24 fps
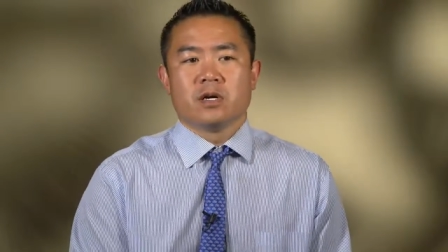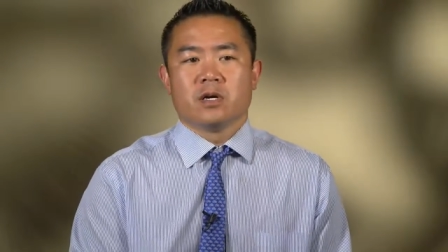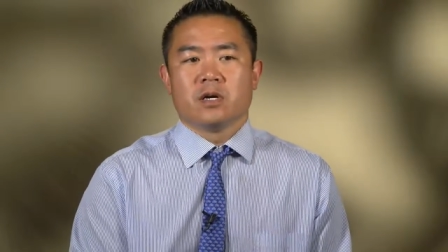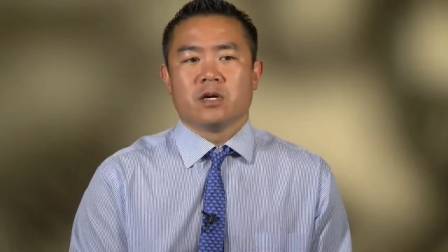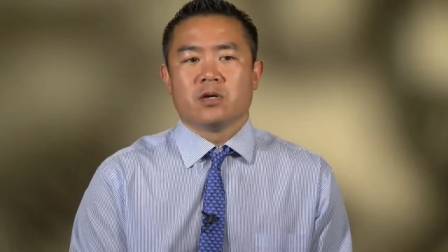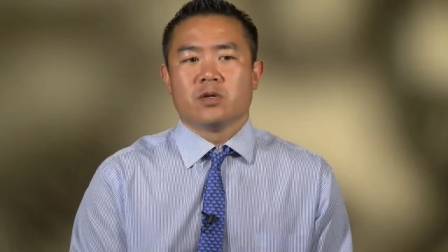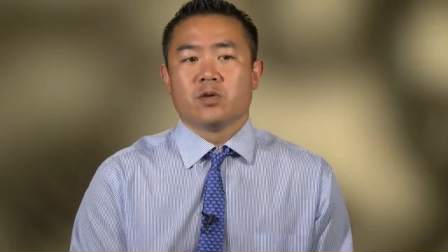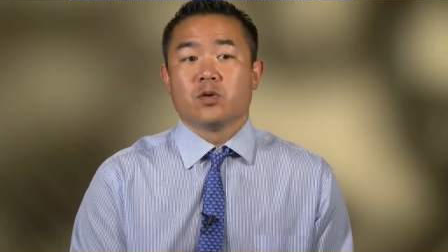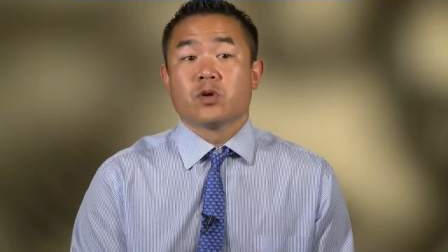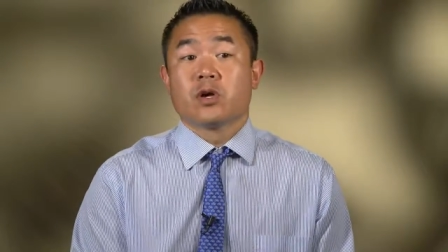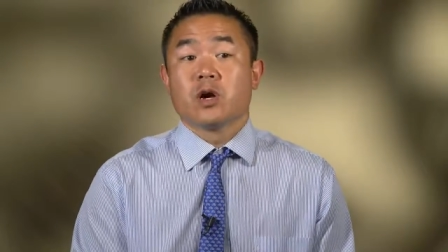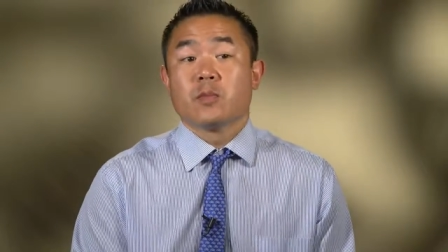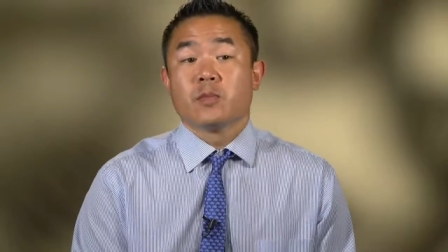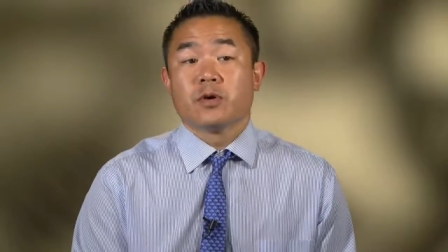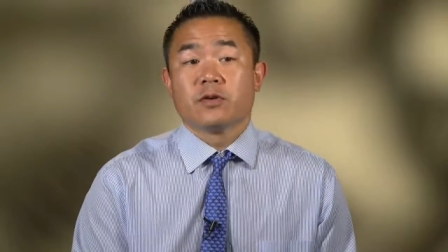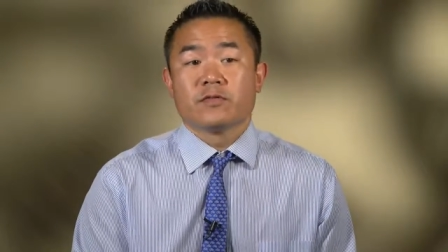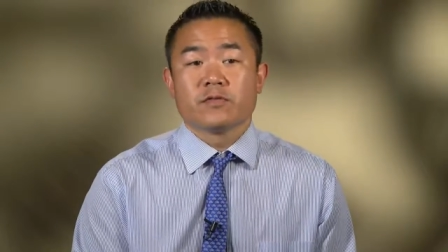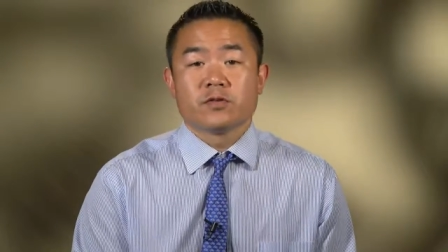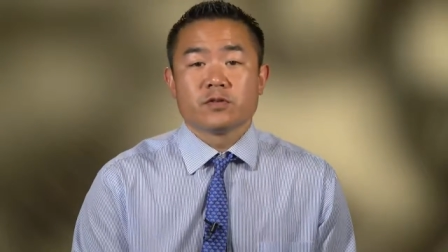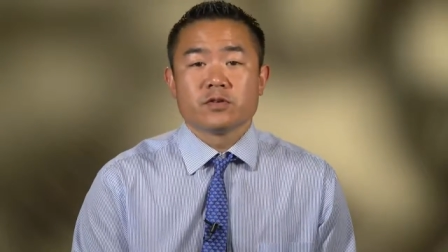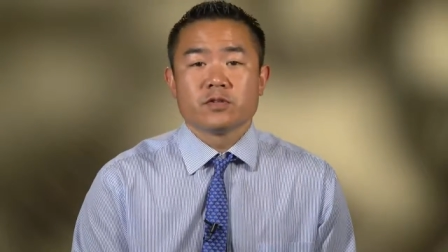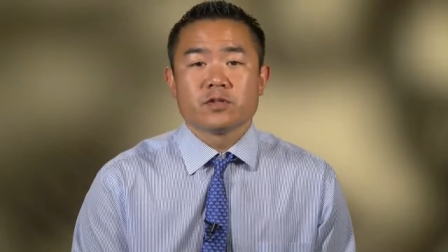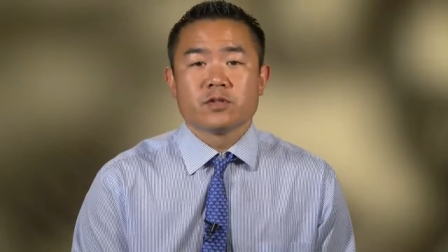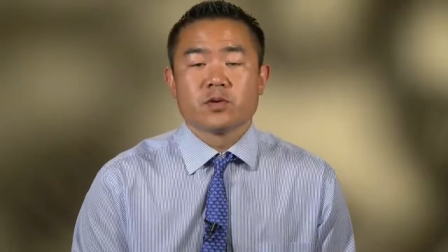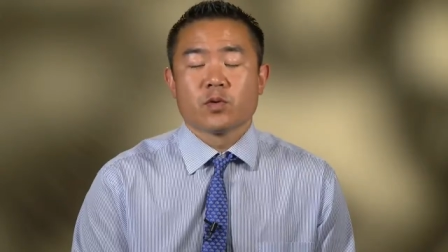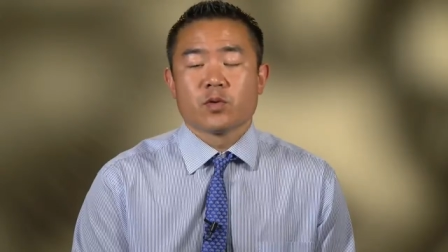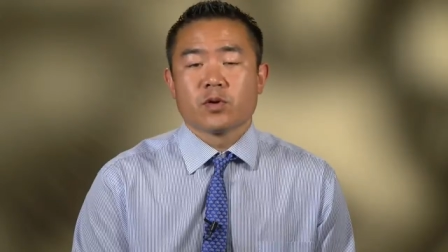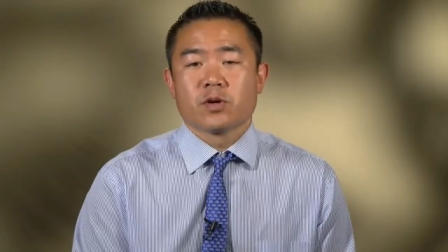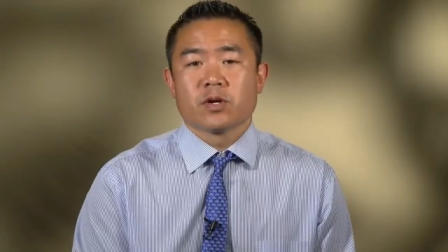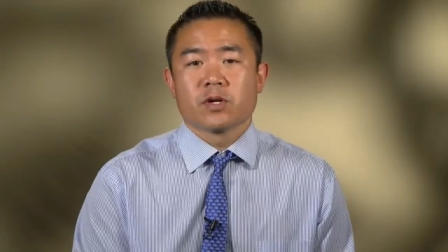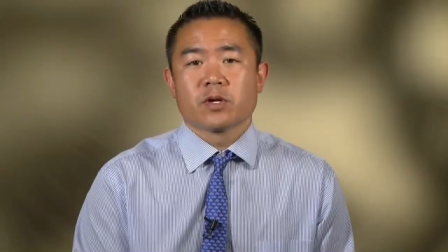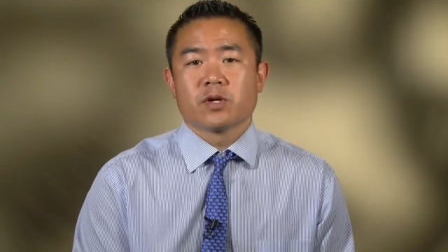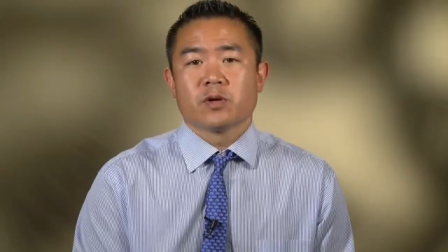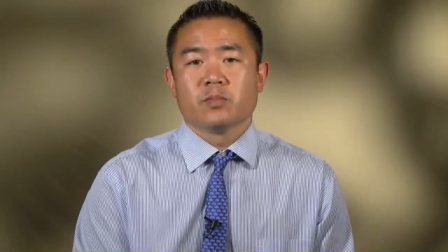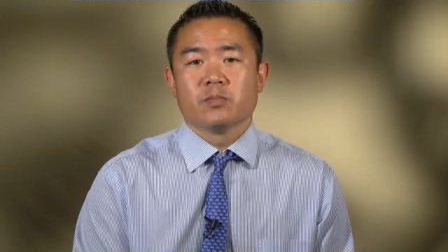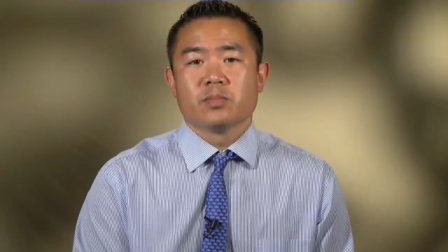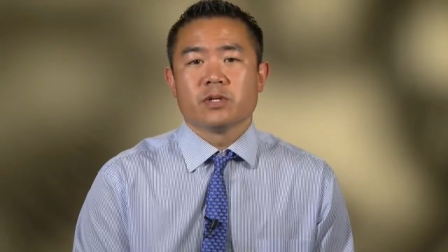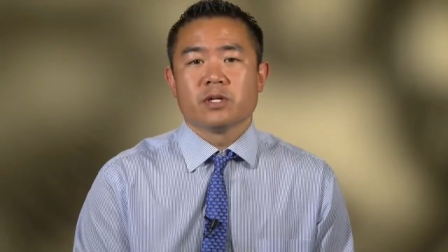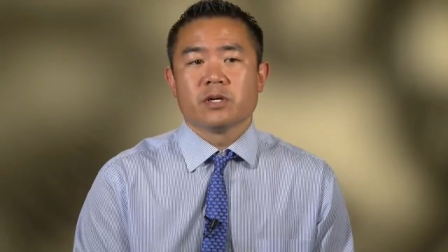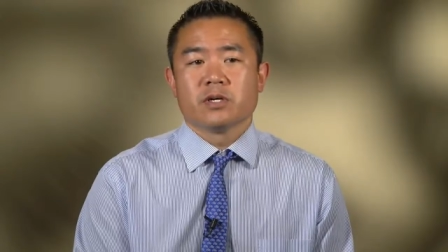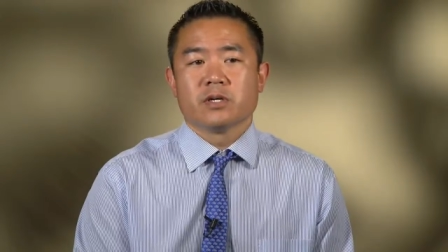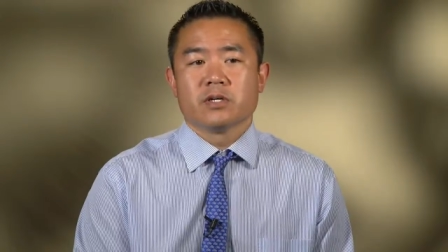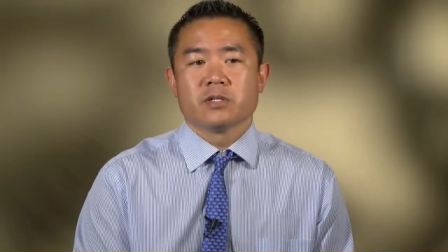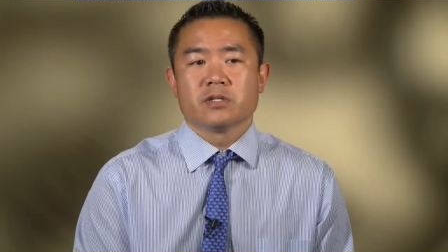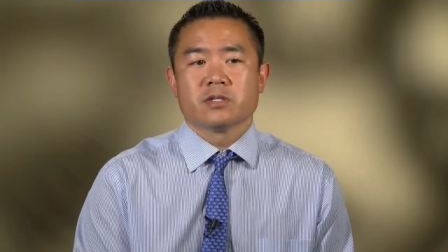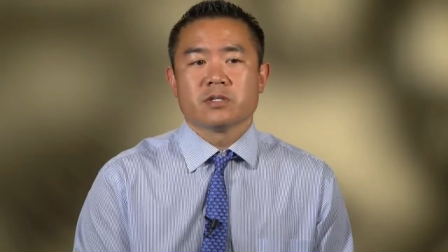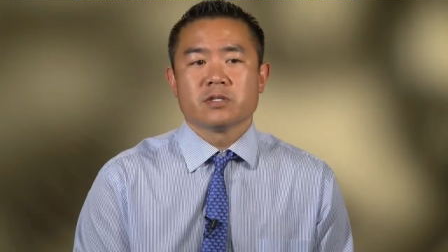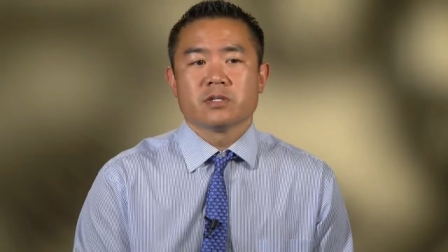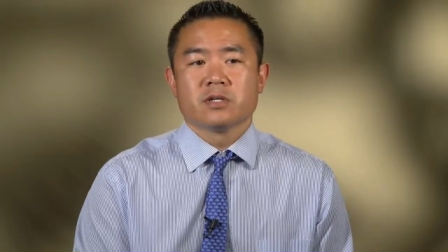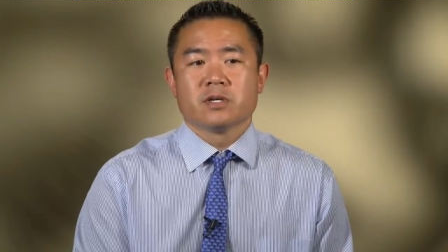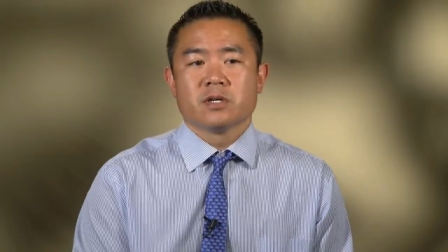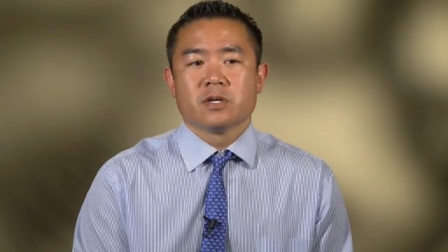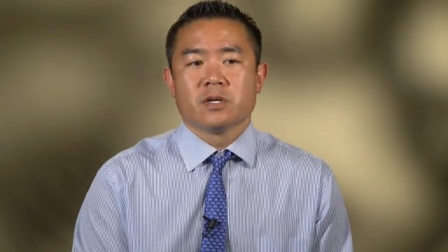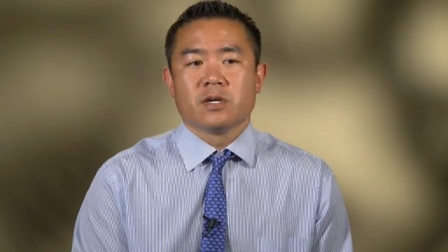uh, who come in for snoring complaints